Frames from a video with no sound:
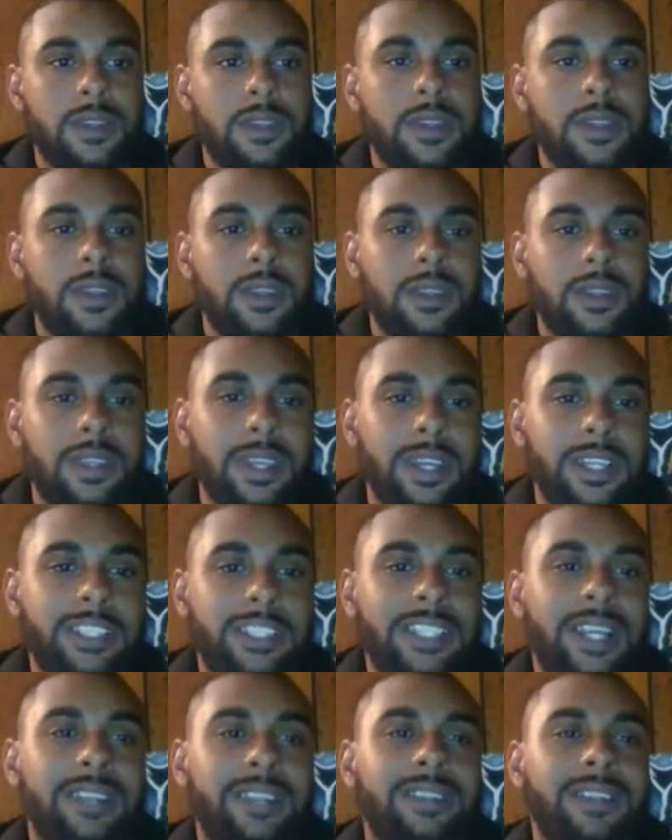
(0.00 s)
Yeah,
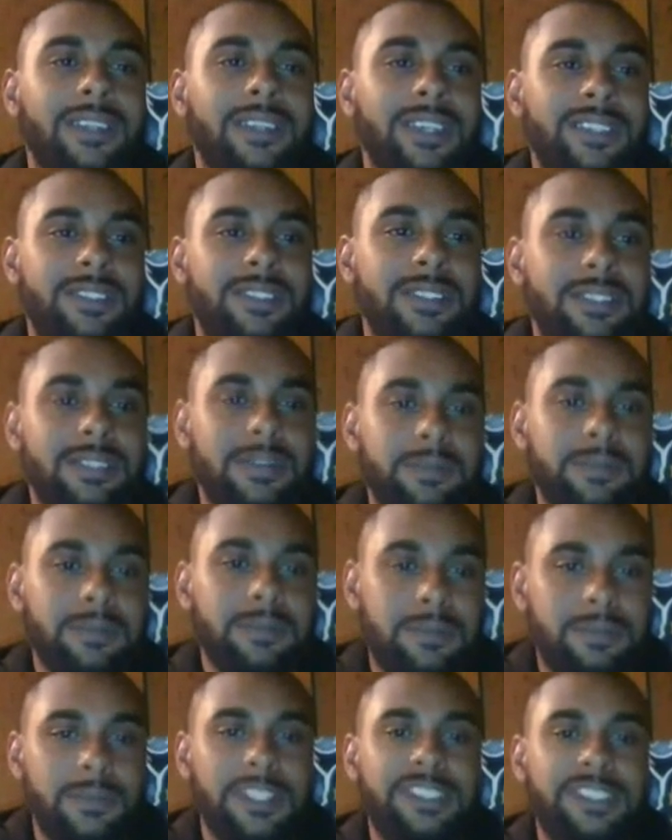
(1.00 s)
Jonathan, let's
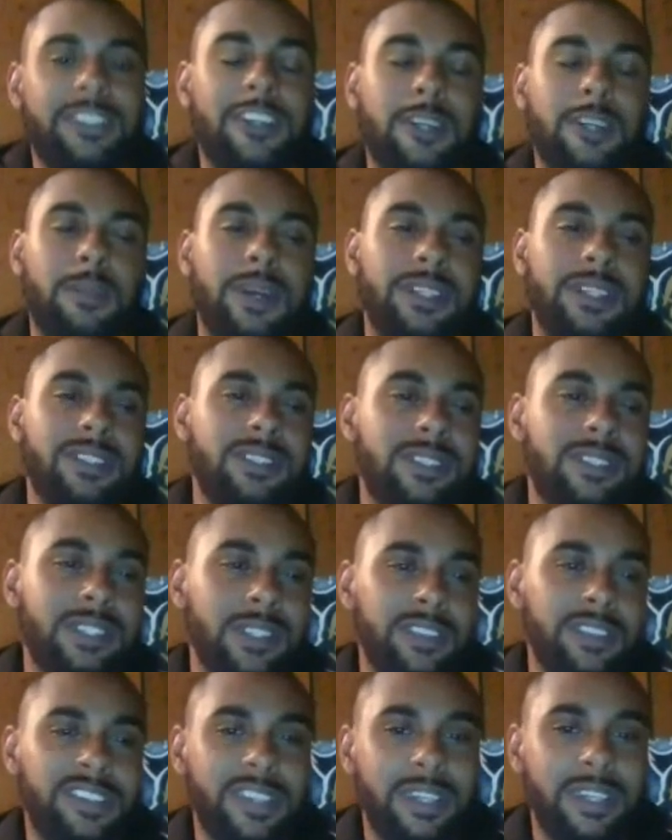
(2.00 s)
talk about your skill
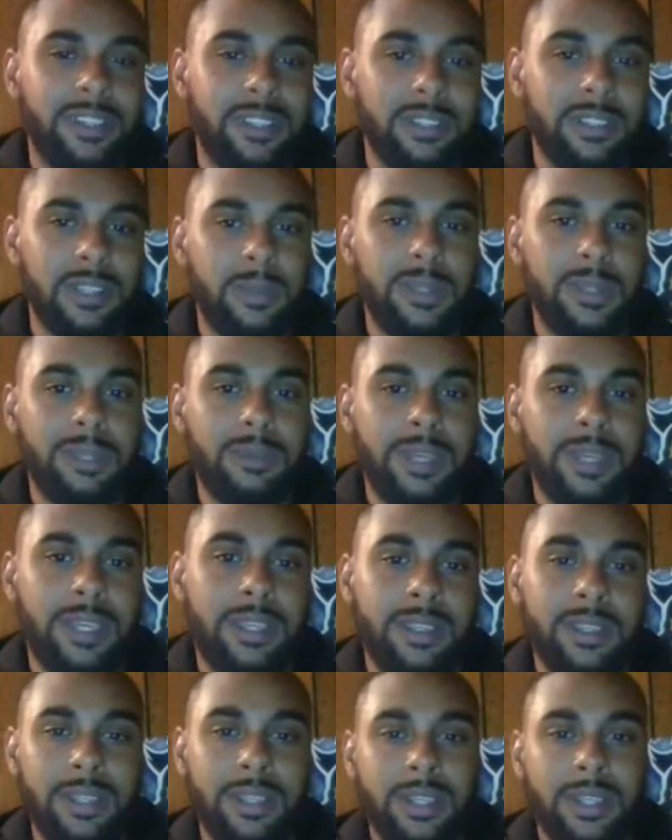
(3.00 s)
set here a little bit, man.
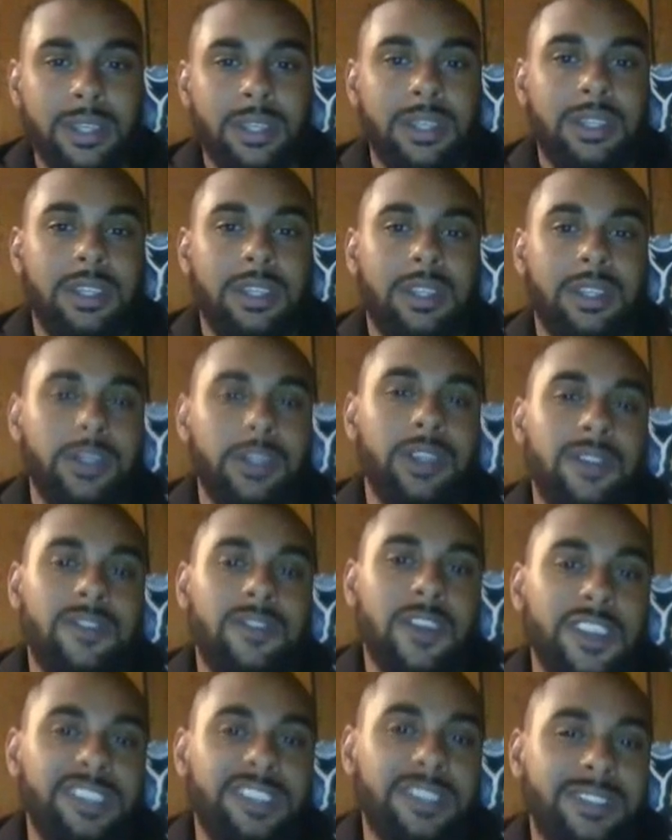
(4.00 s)
You're a
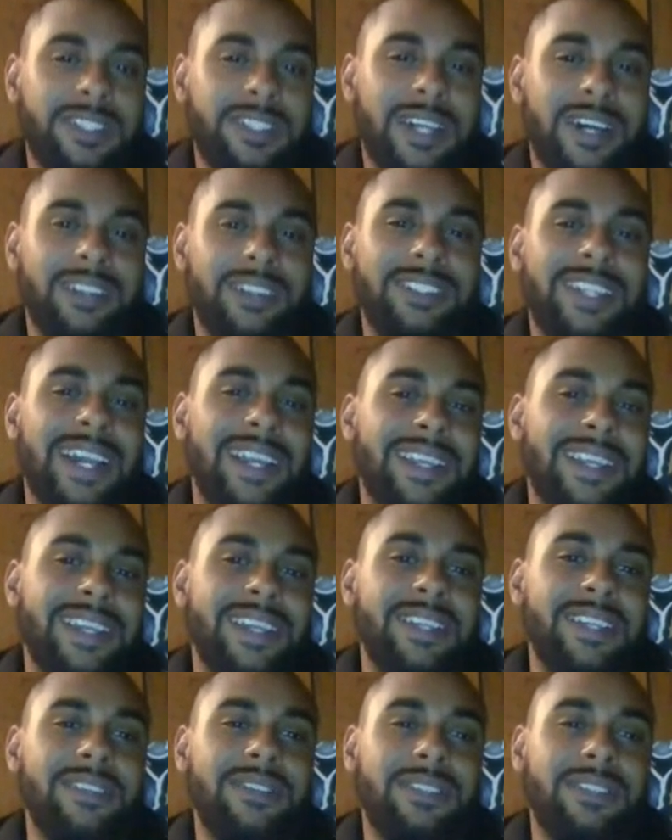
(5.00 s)
versatile tight
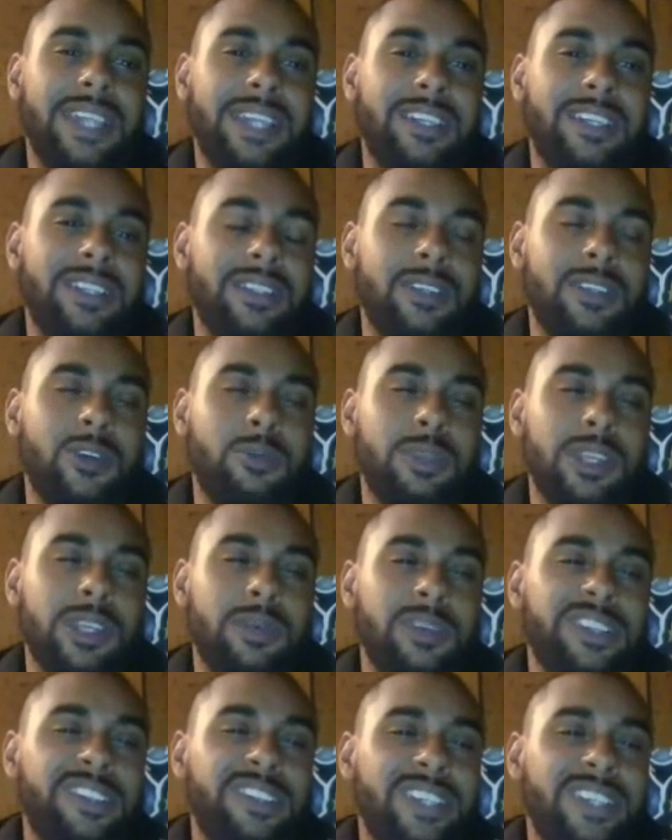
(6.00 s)
end that can, be a
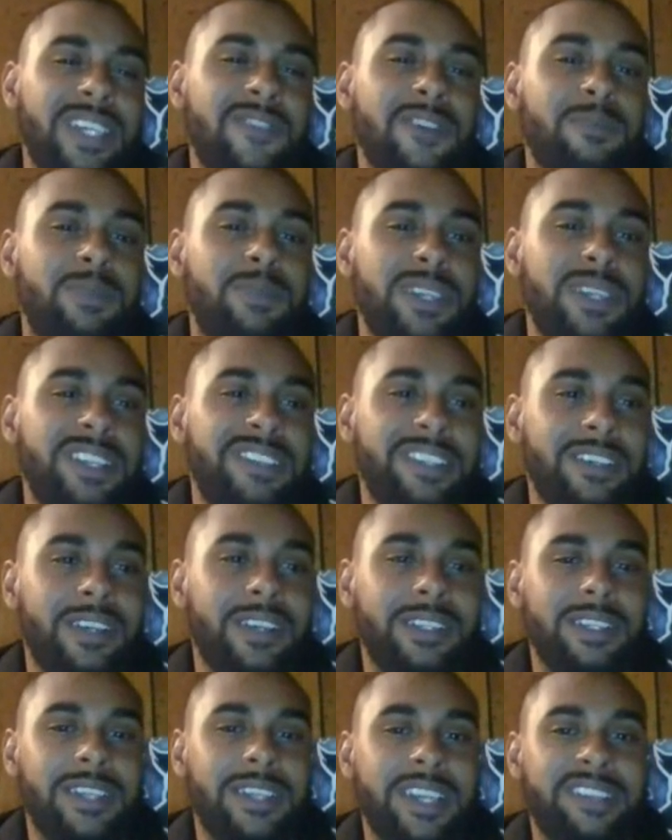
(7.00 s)
receiving piece here at the
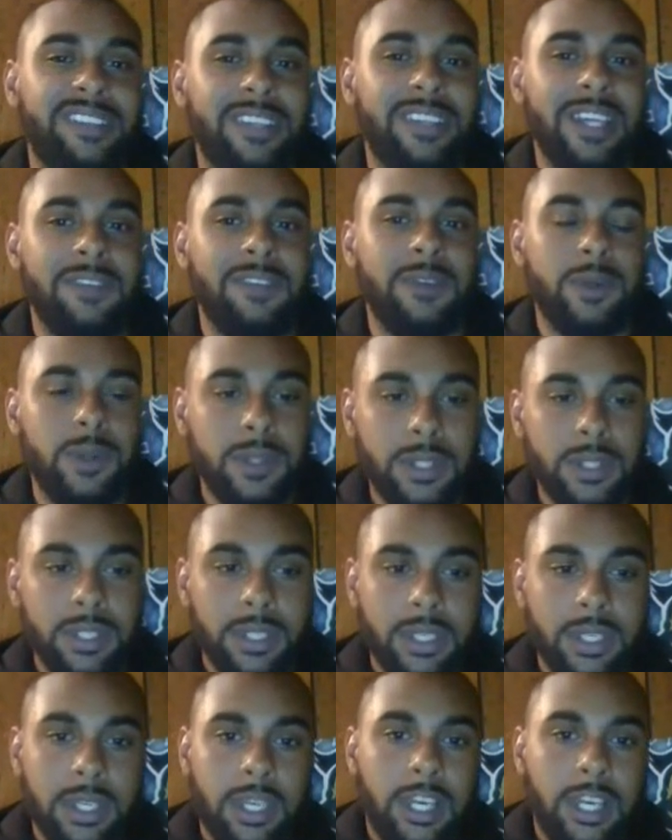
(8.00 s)
next level.
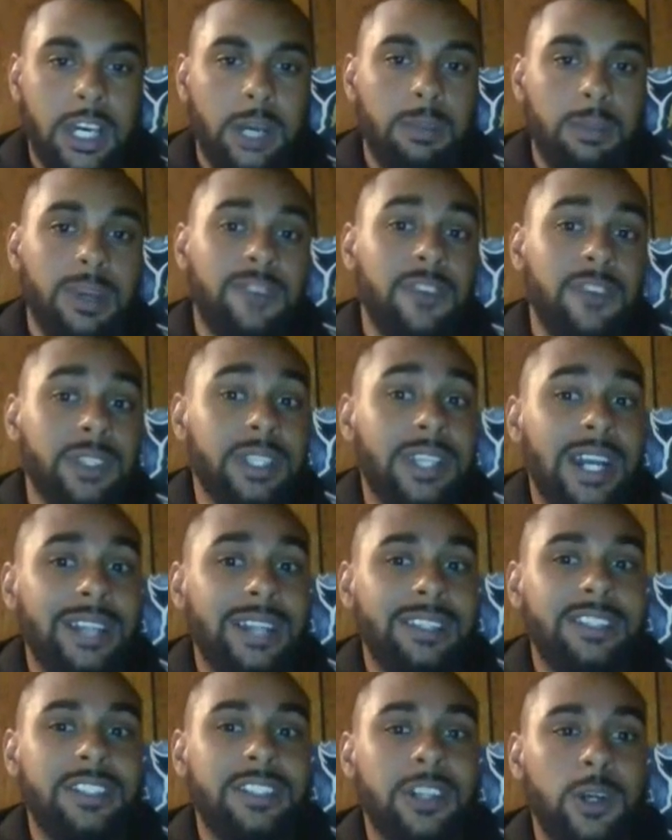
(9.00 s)
But for the
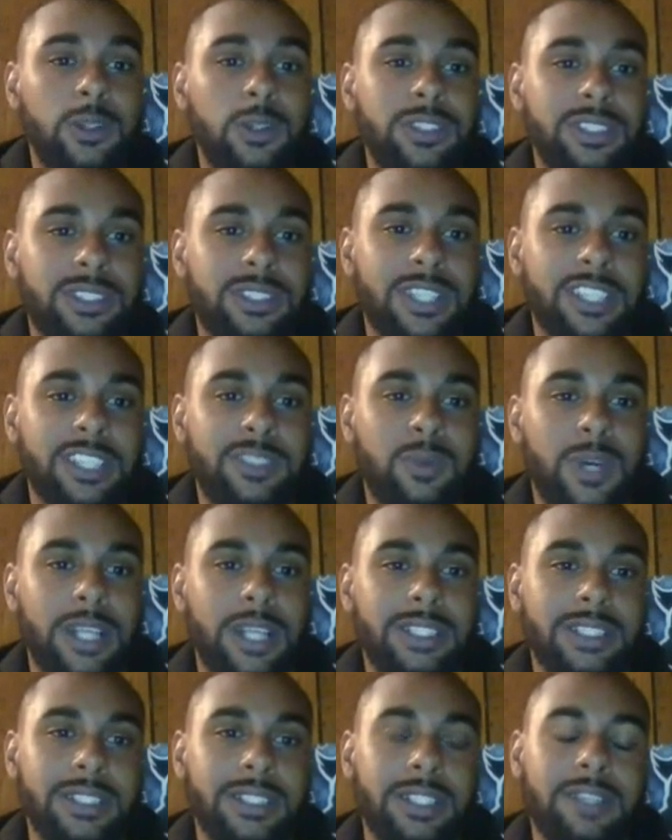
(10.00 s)
college coaches that's
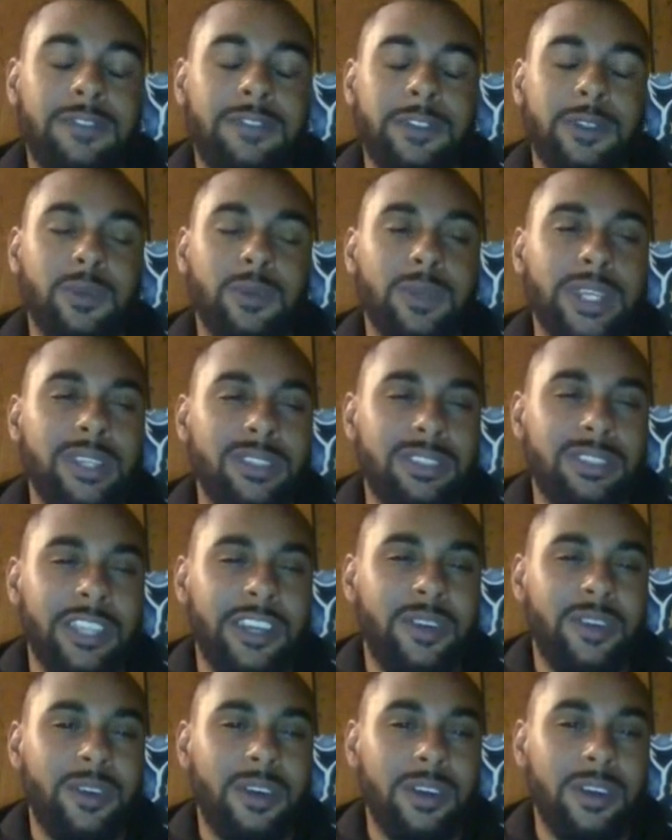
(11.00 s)
watching and for the readers
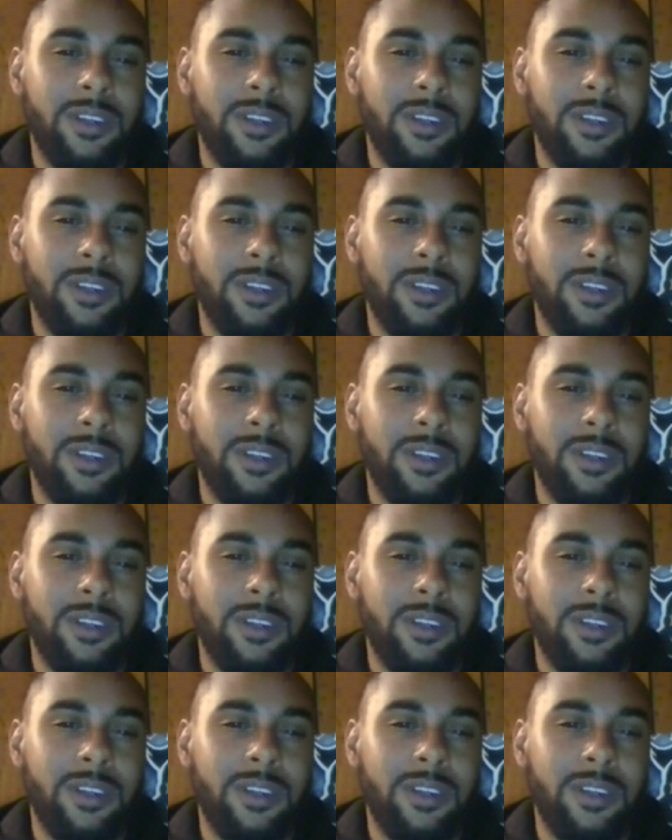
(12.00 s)
later on,